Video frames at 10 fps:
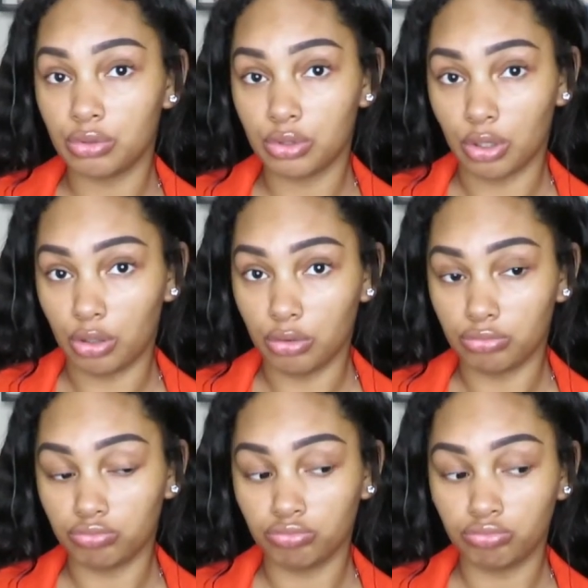So
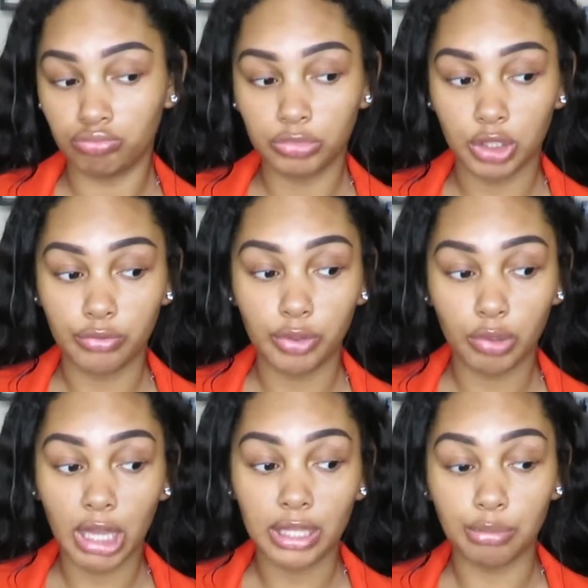if you wear
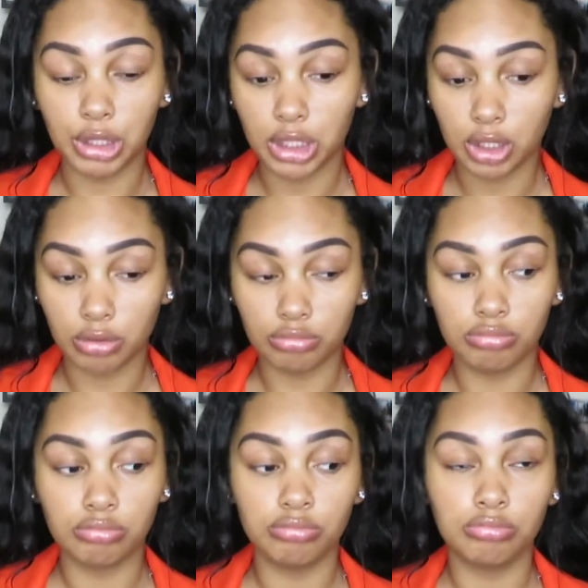like a medium,
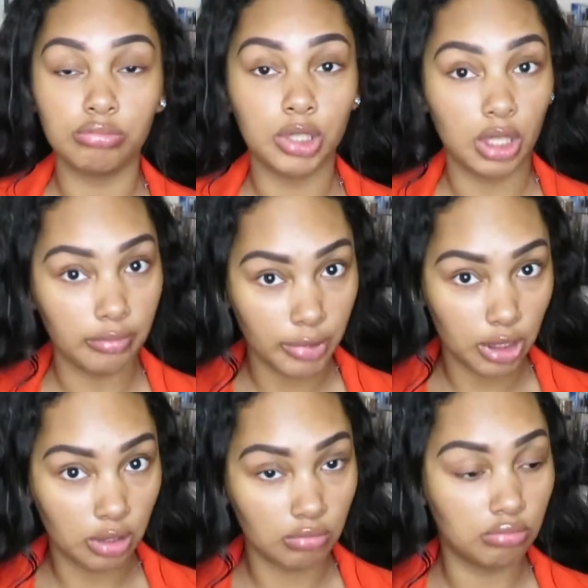get a
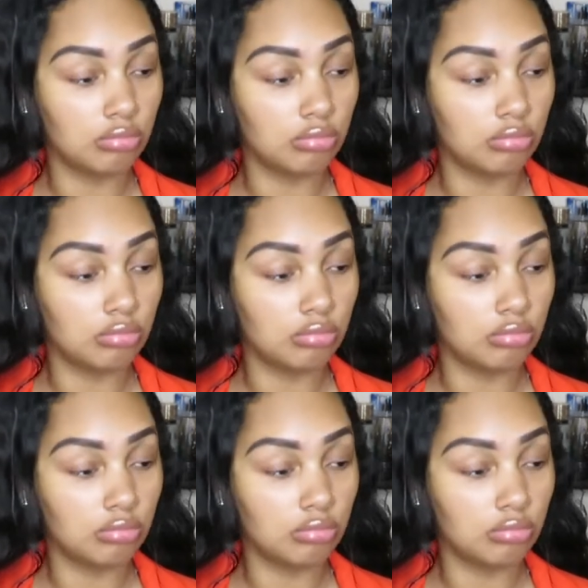medium.